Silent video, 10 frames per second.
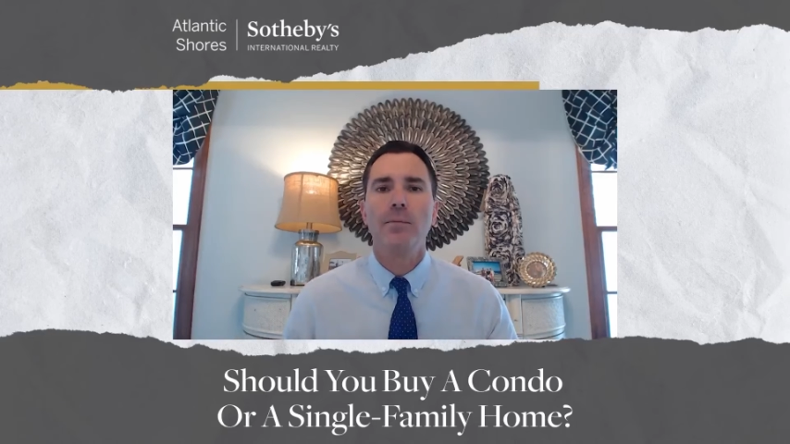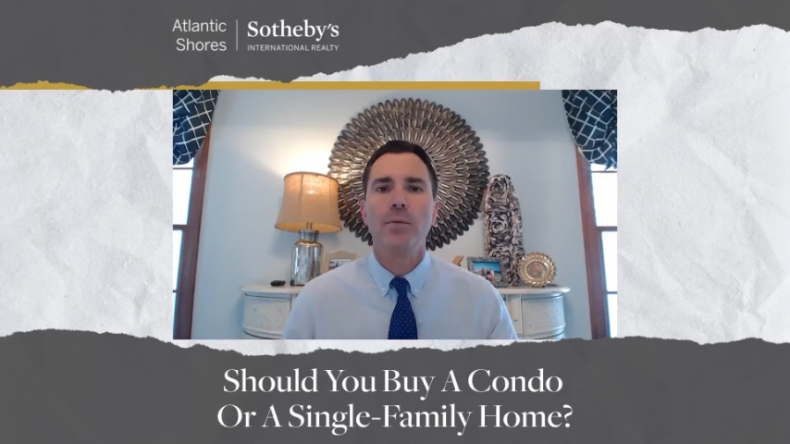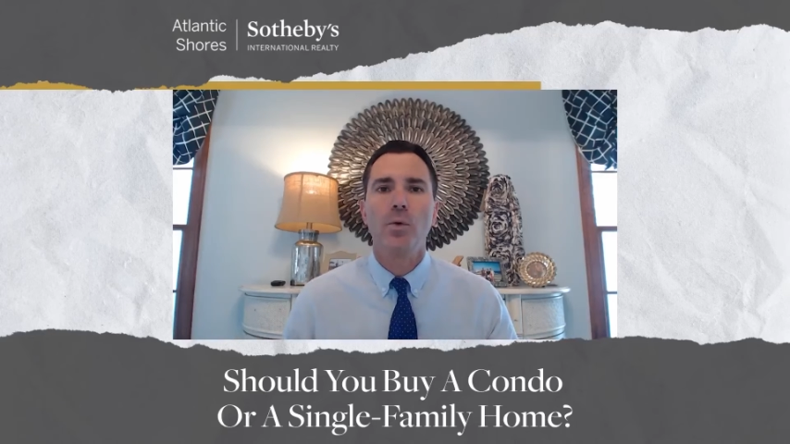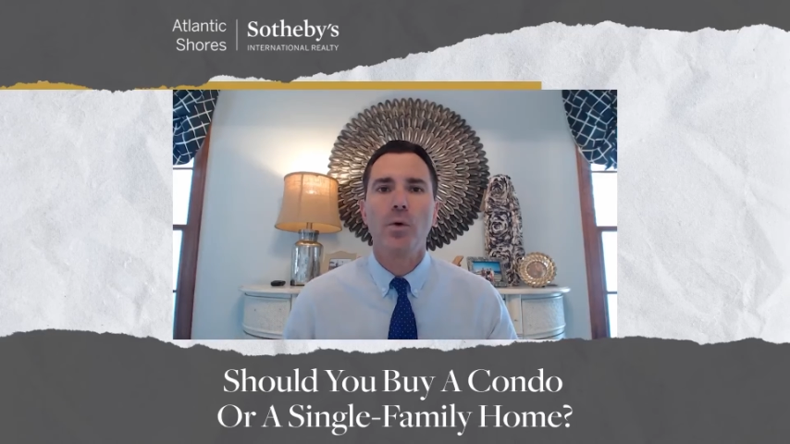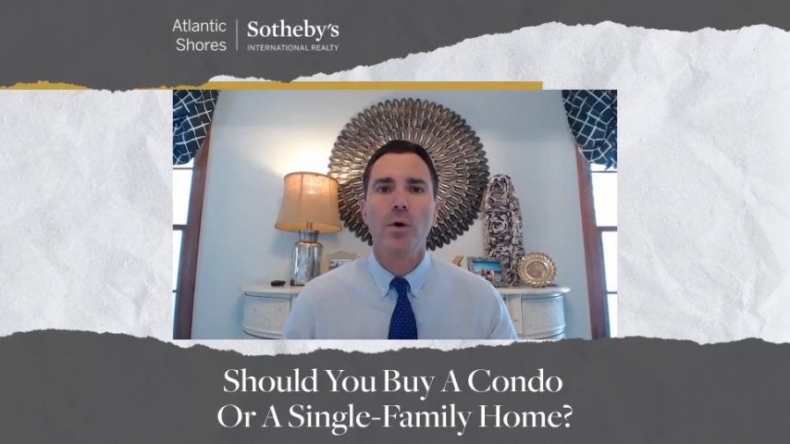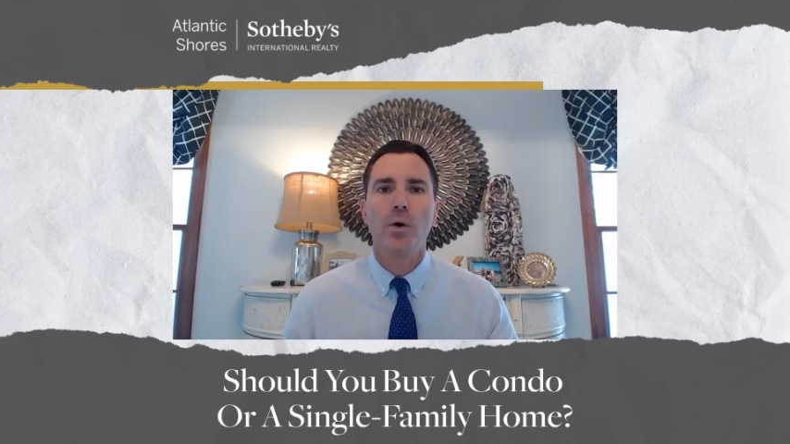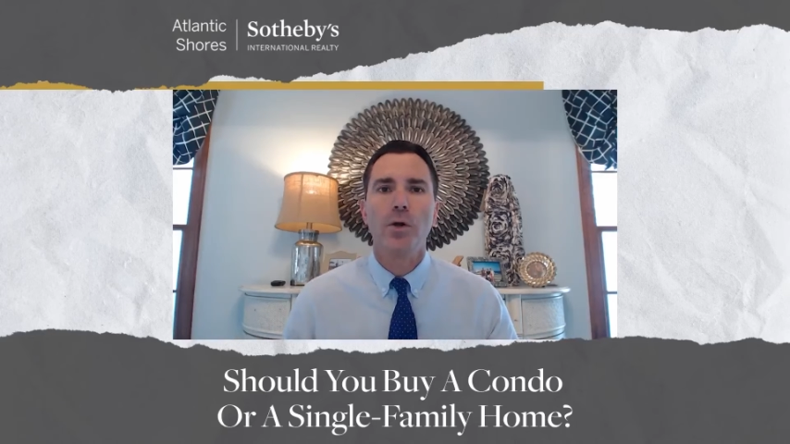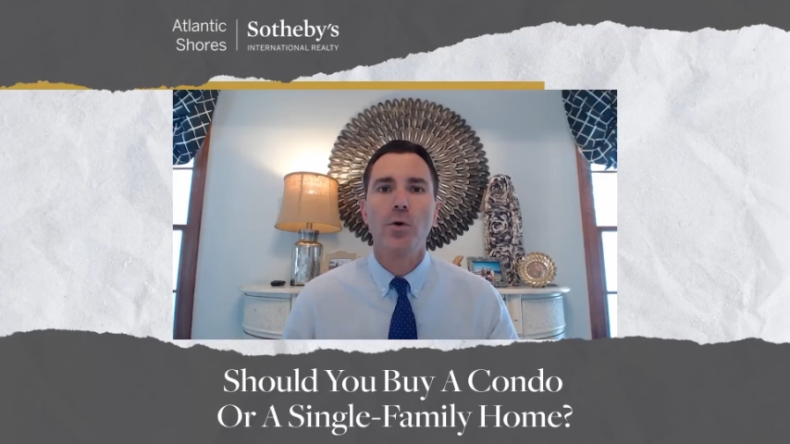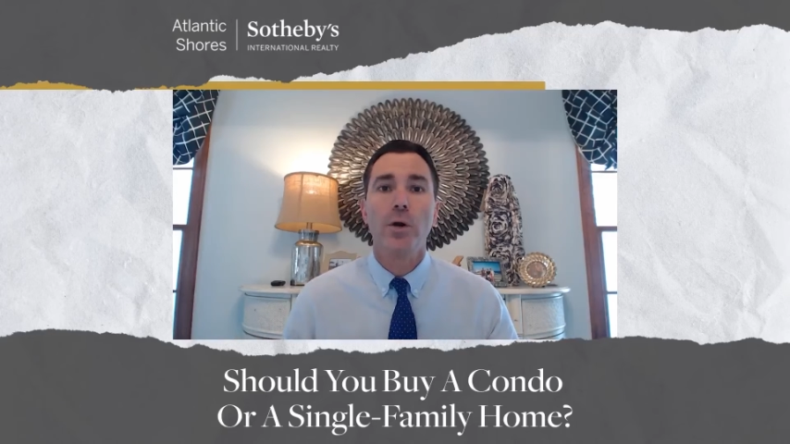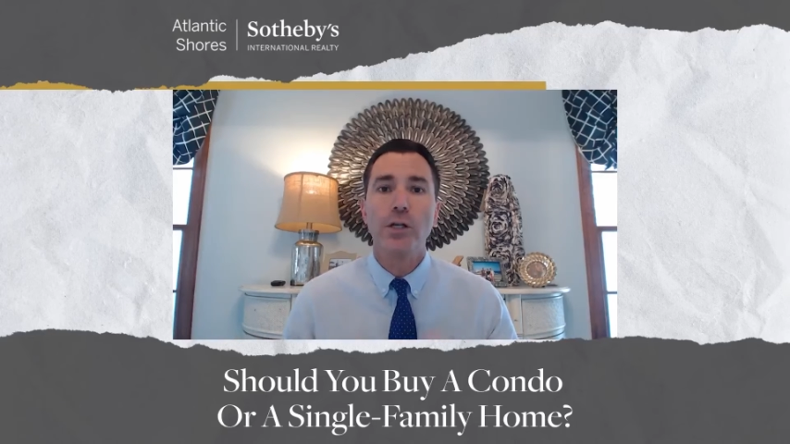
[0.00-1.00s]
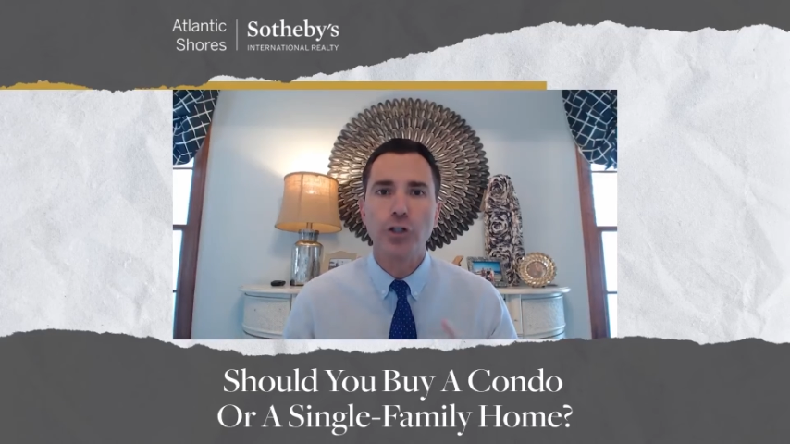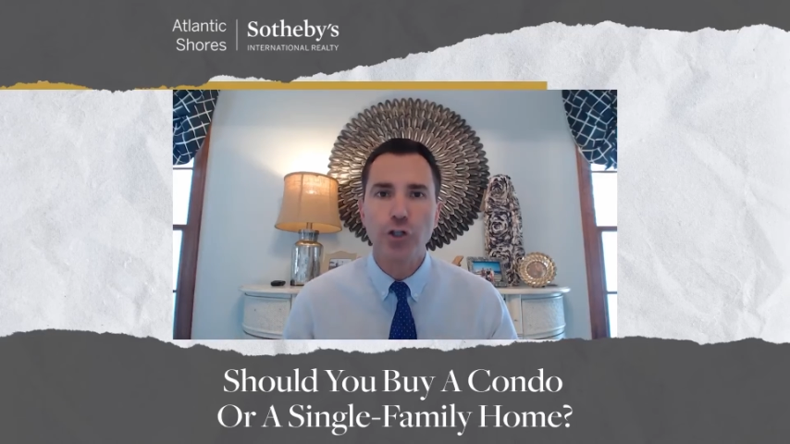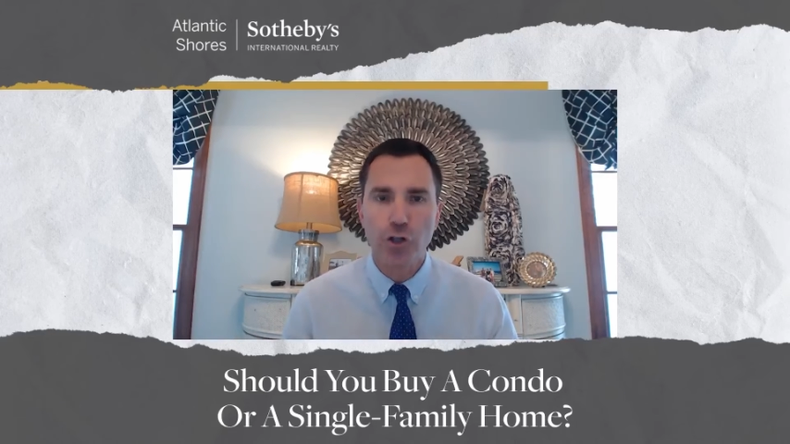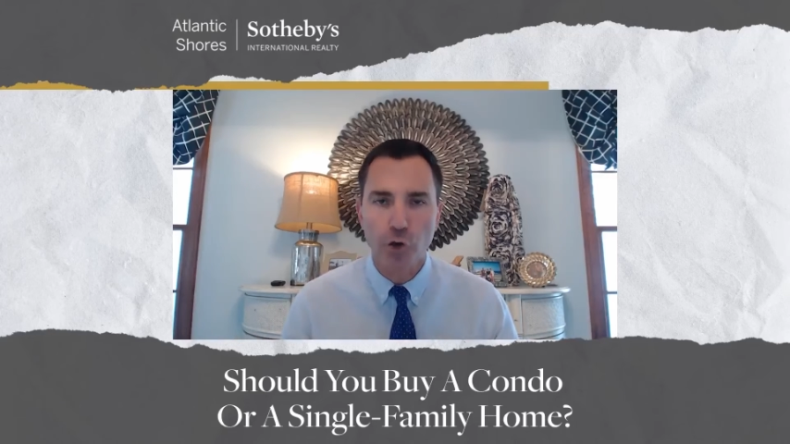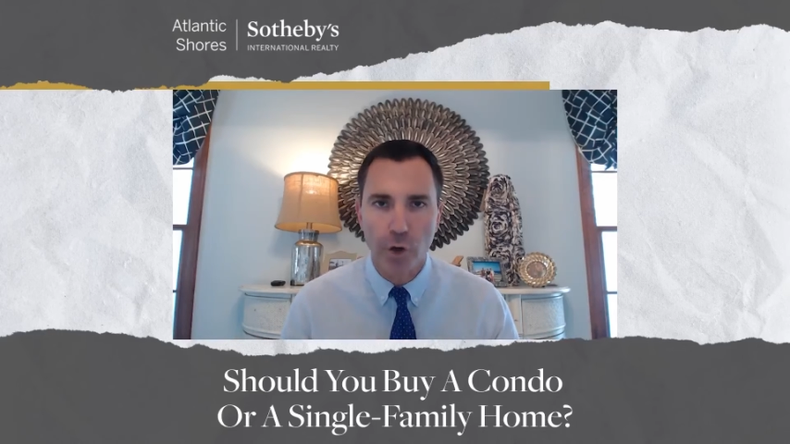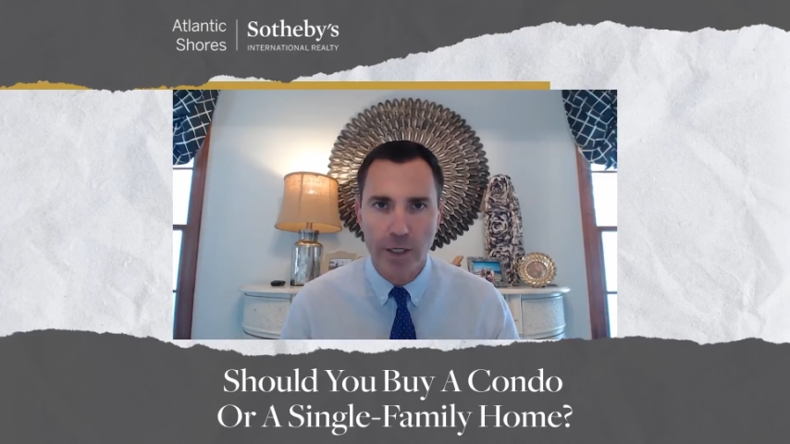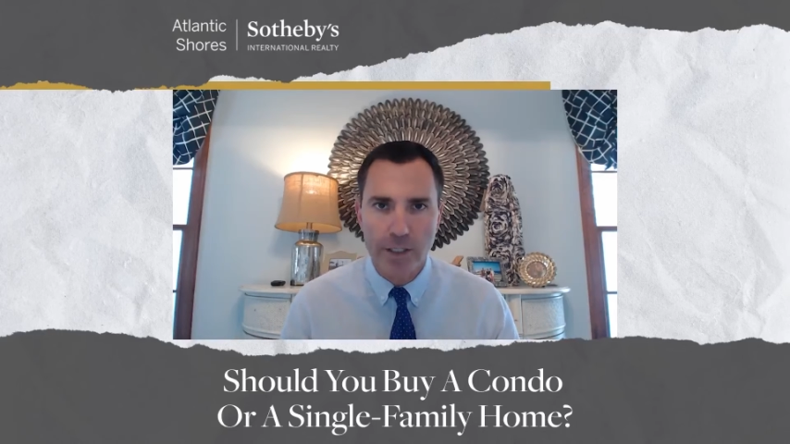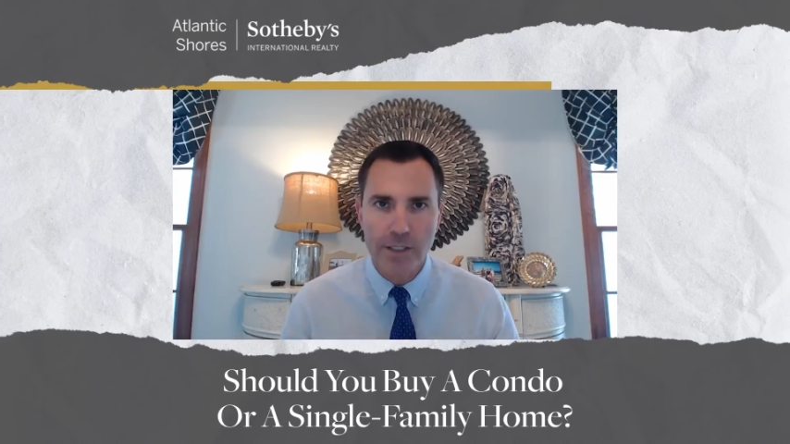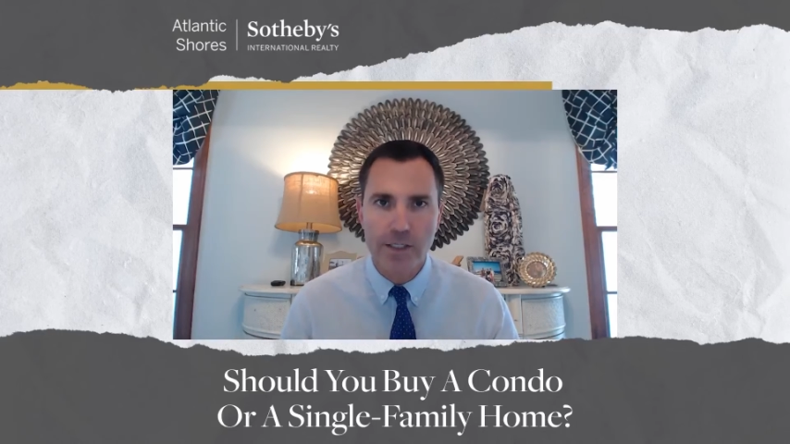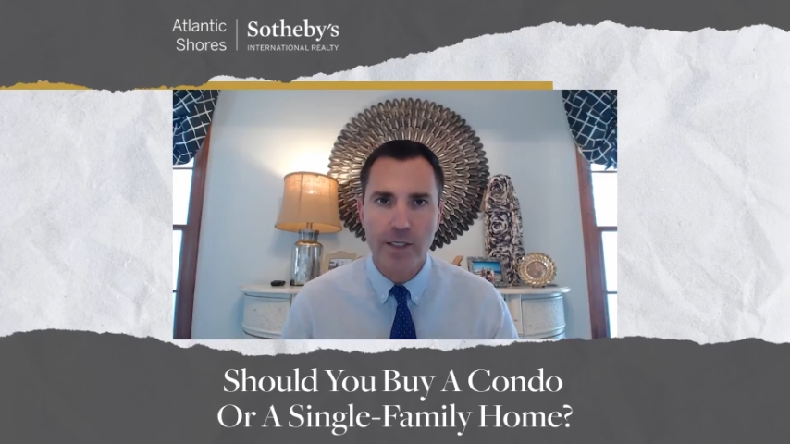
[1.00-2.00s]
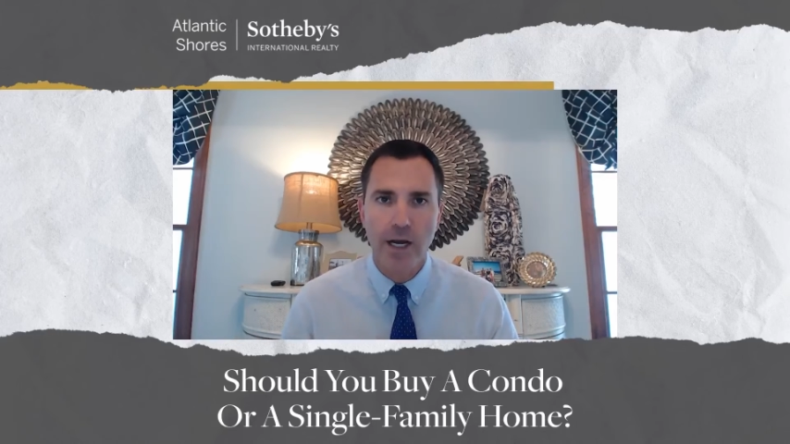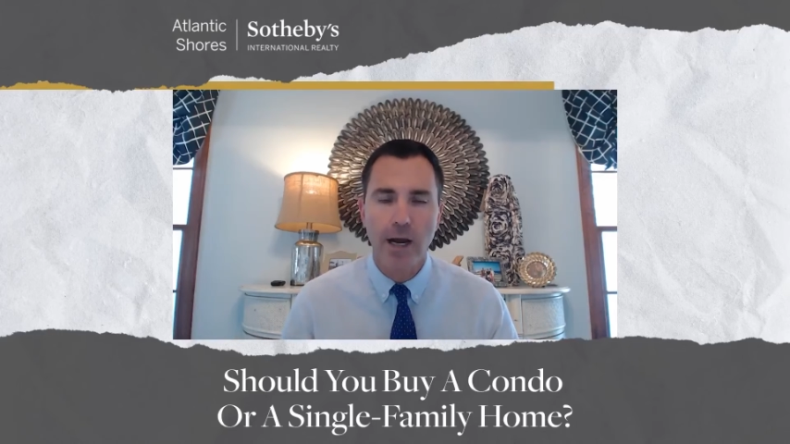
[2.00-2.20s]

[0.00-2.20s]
your insurance,